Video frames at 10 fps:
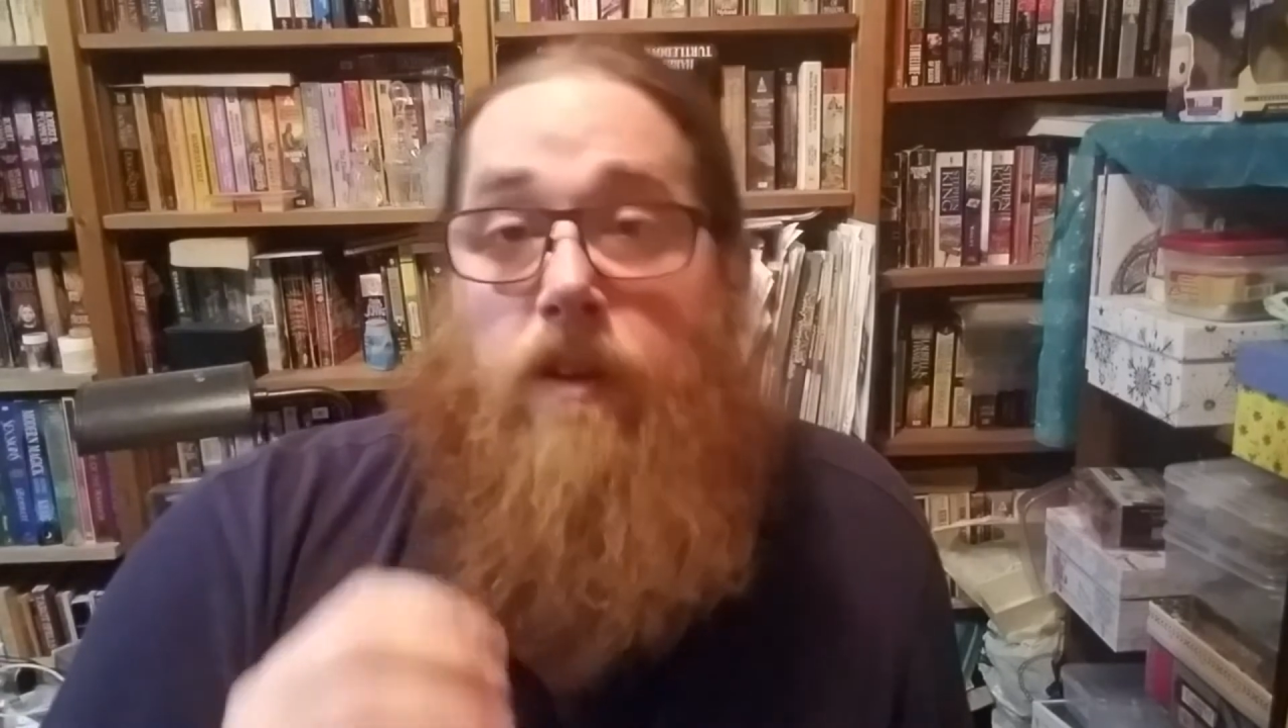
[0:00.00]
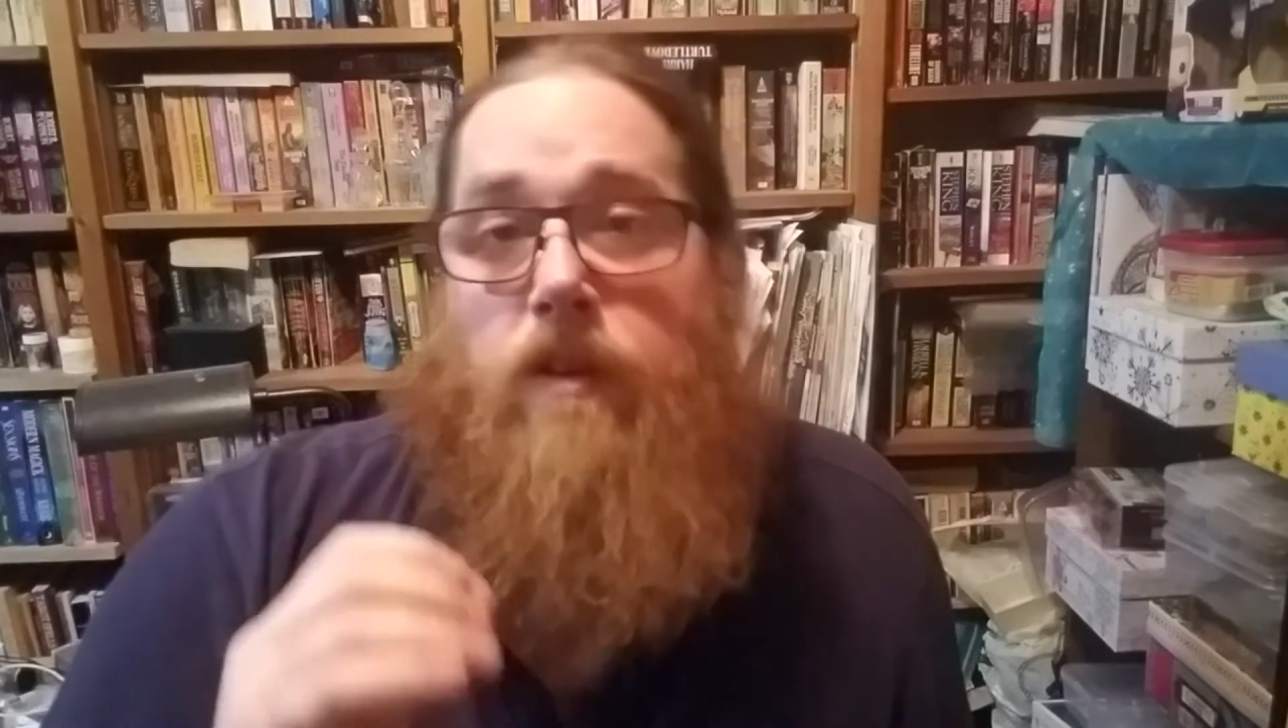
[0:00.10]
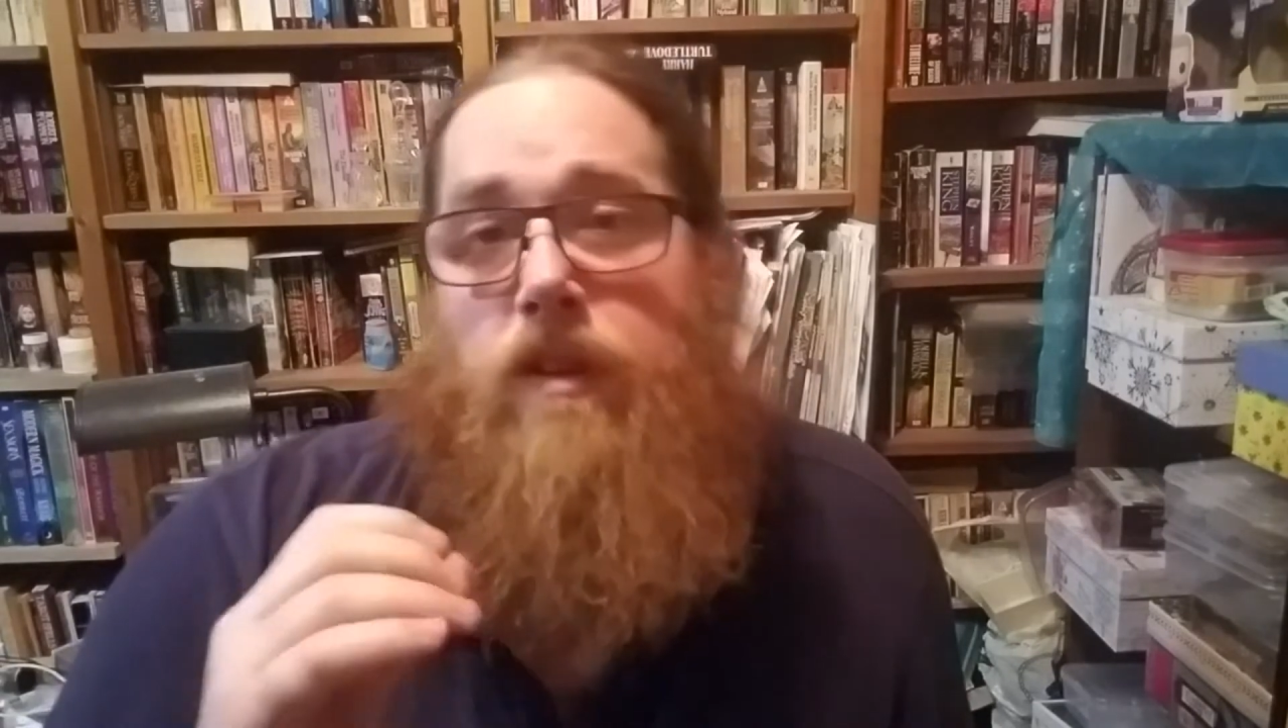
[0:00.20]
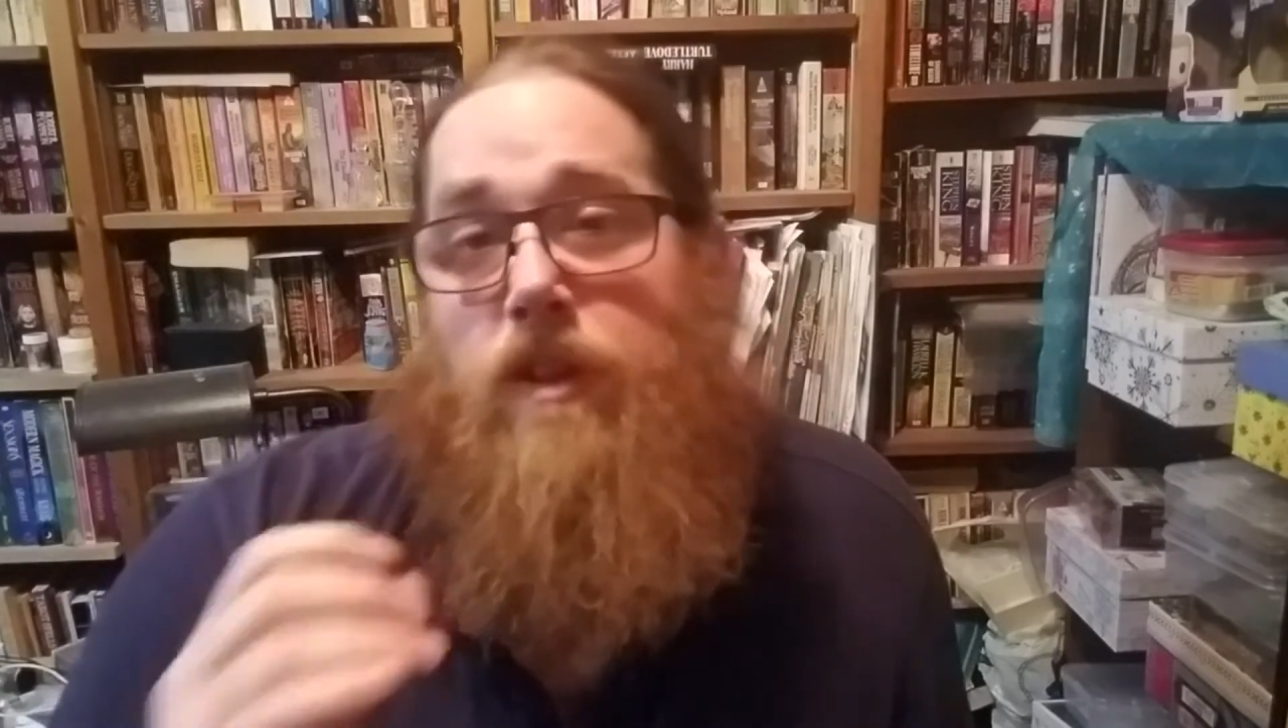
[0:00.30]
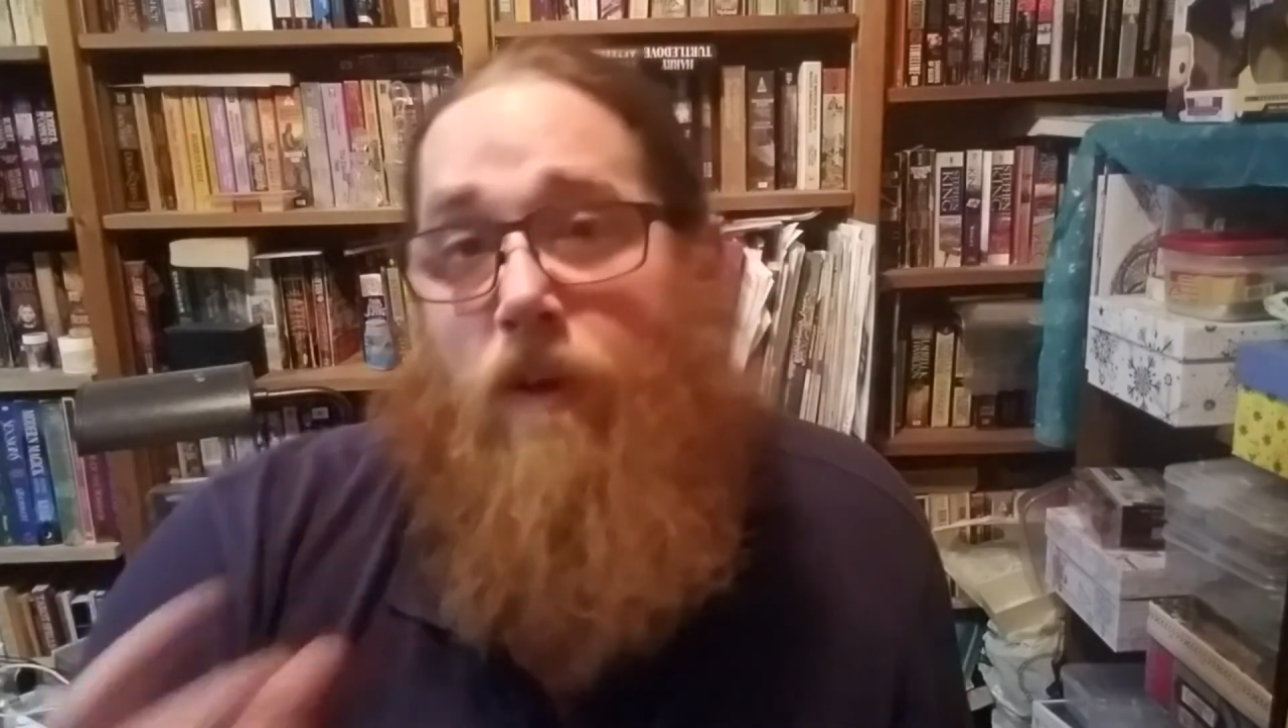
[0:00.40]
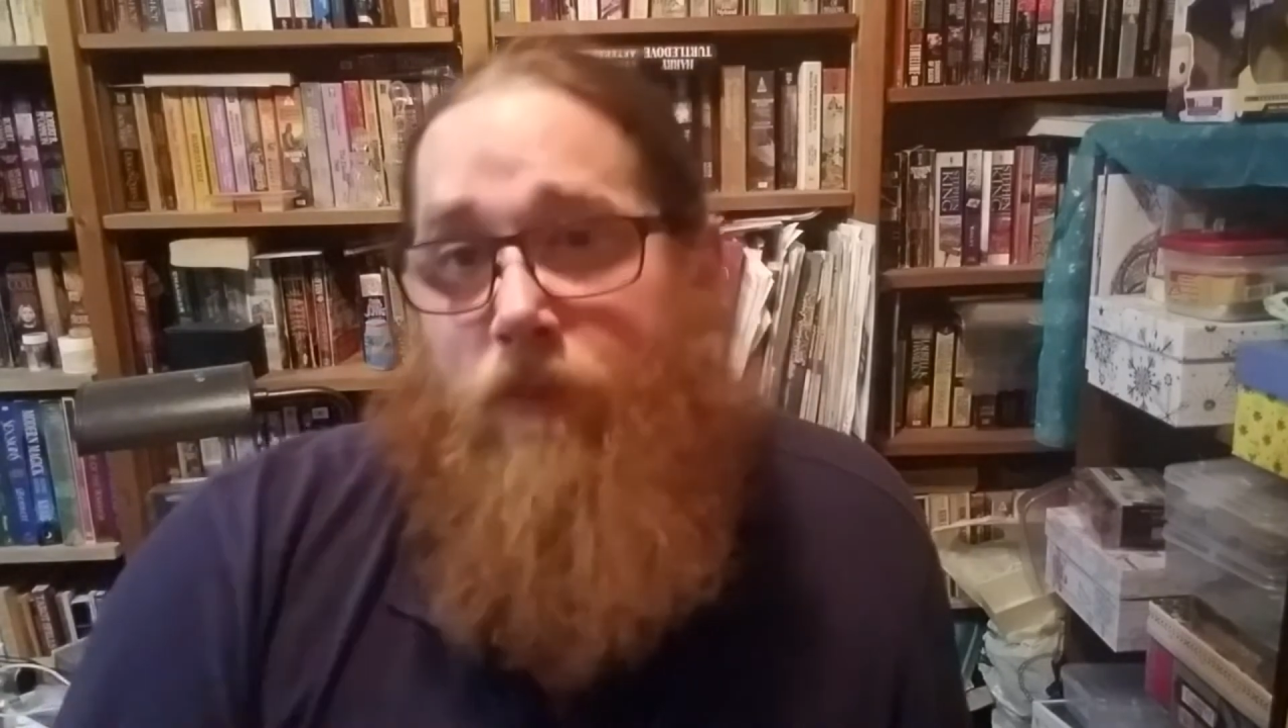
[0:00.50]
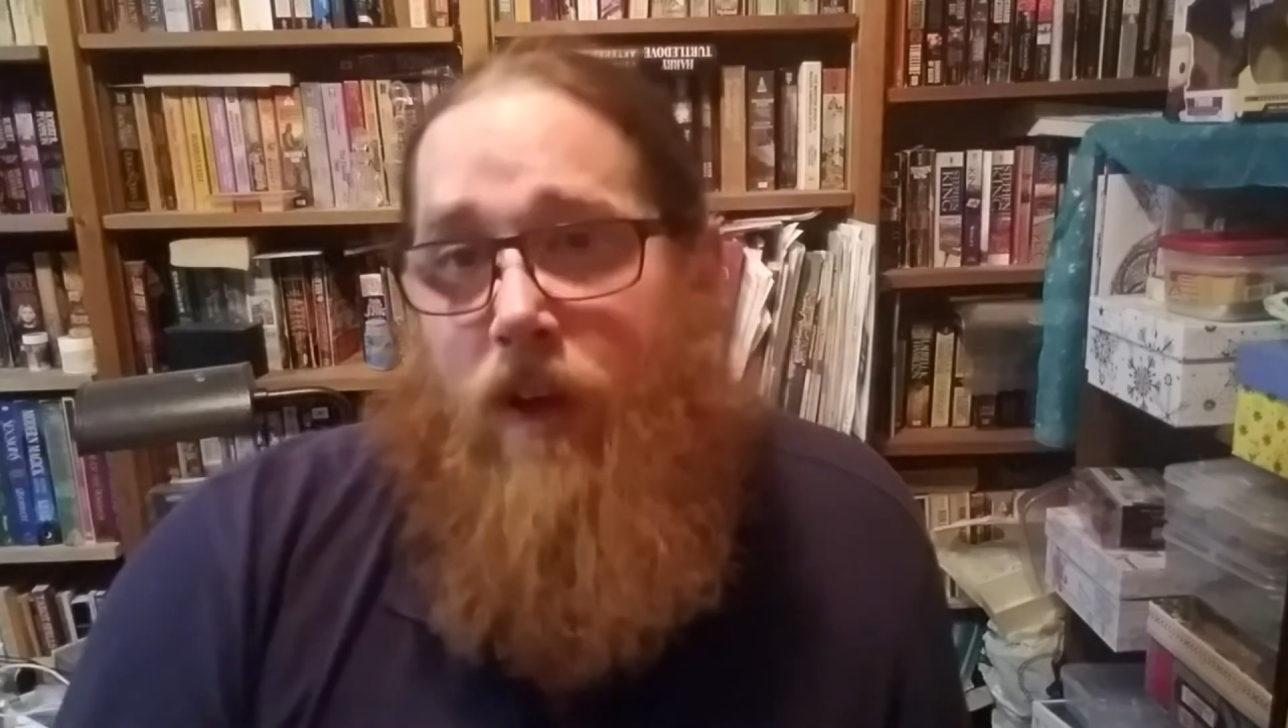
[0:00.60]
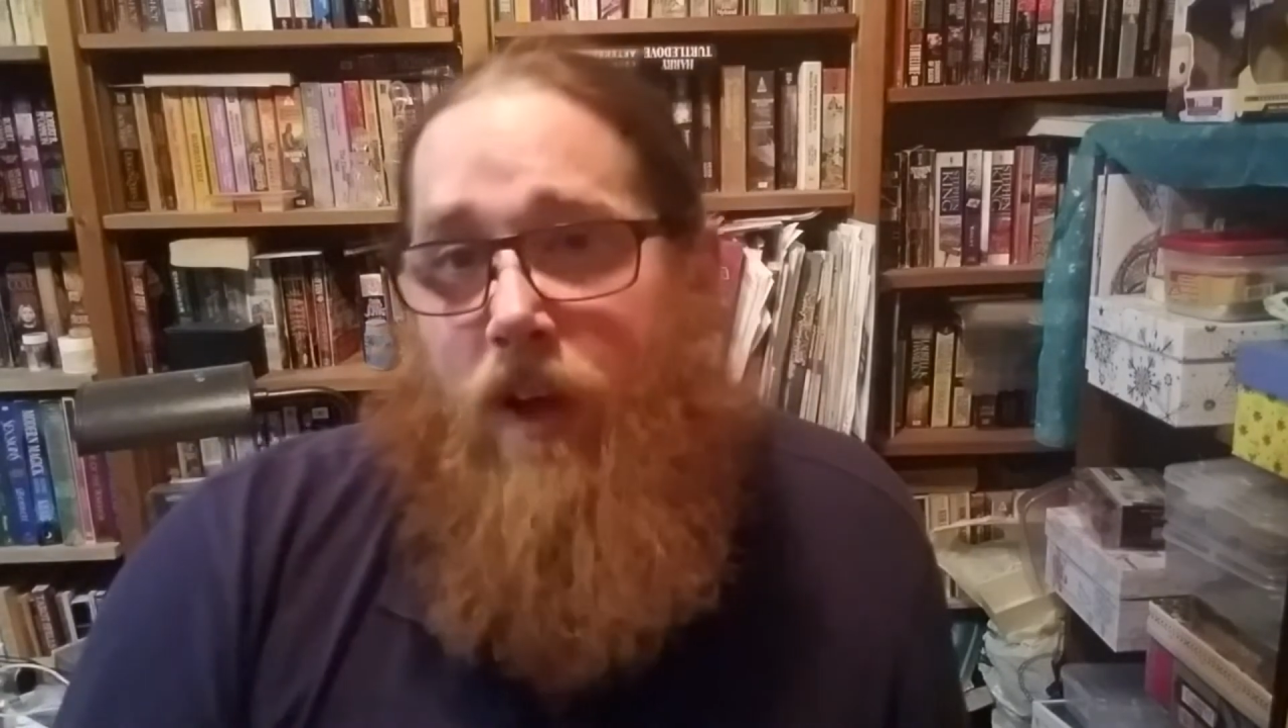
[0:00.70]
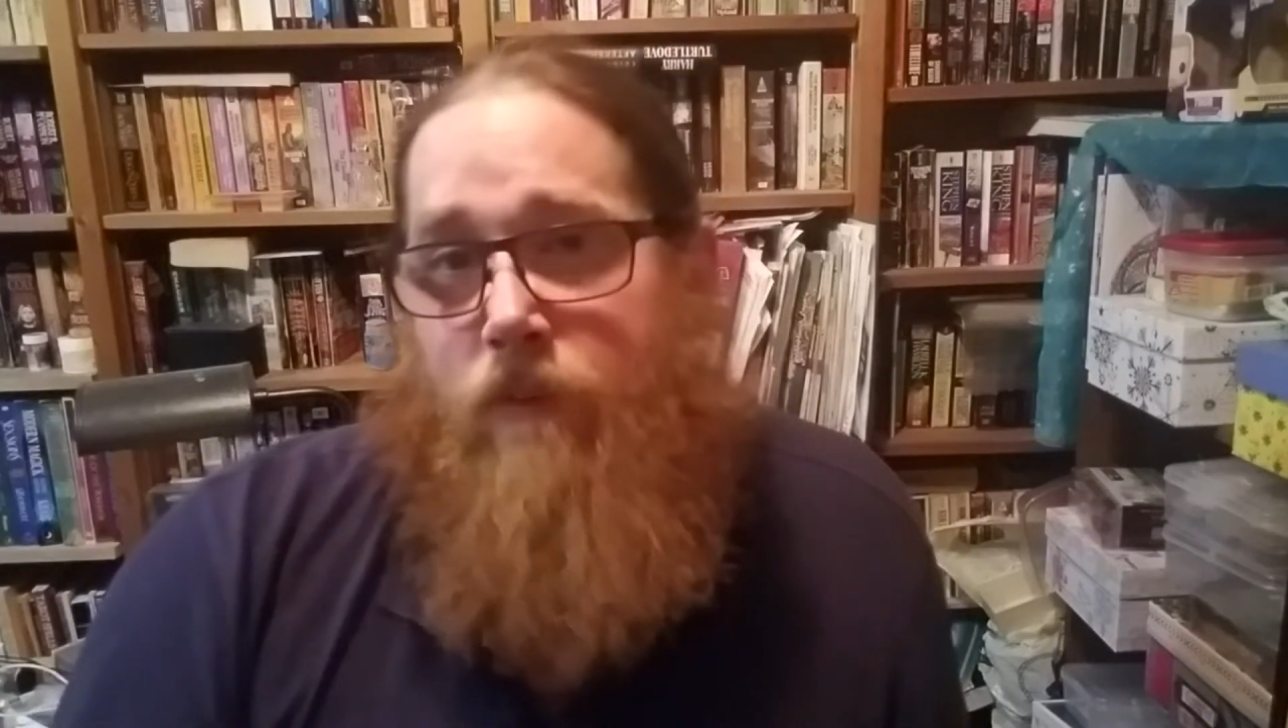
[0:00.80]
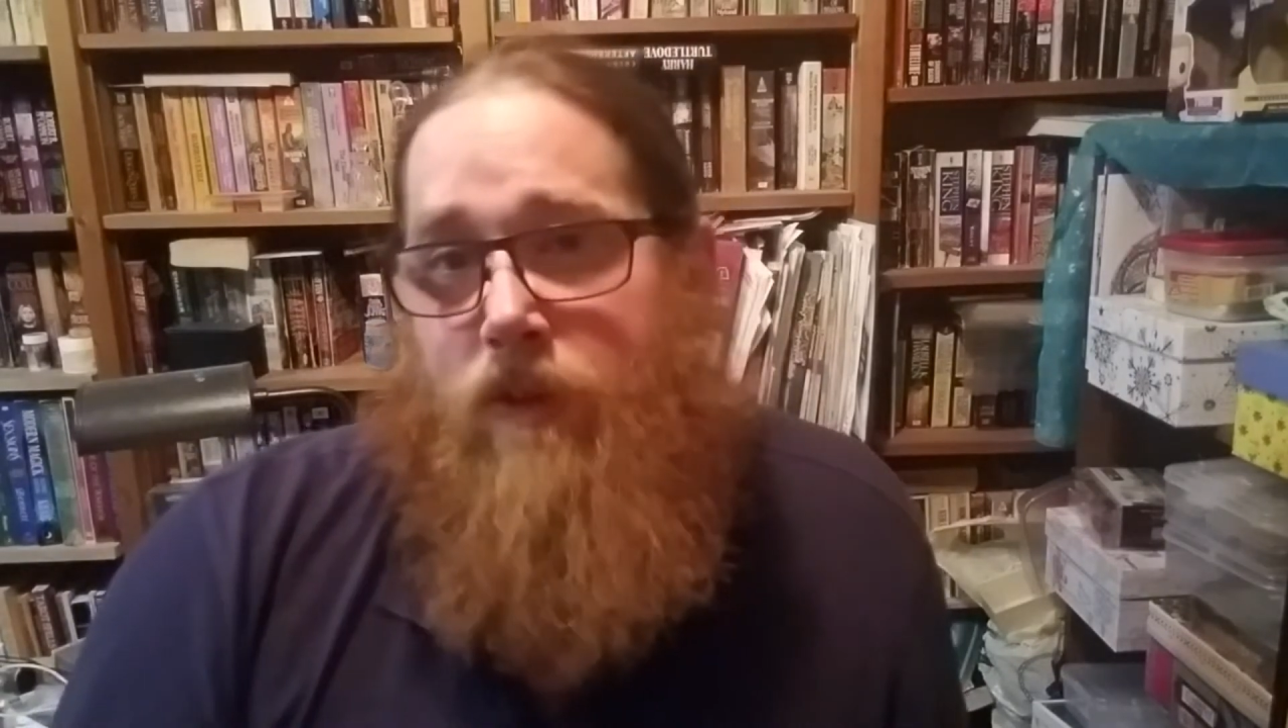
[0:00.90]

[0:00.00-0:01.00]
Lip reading: Sometimes